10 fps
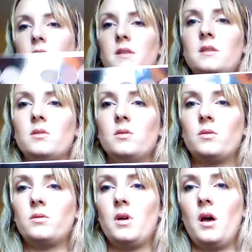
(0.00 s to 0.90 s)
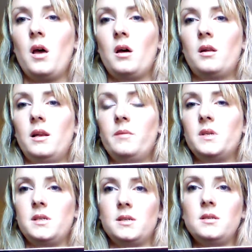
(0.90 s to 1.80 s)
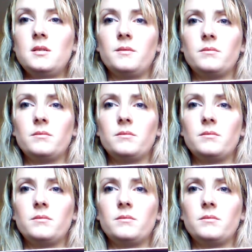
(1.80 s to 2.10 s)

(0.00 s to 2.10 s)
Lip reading: This is called unlimited.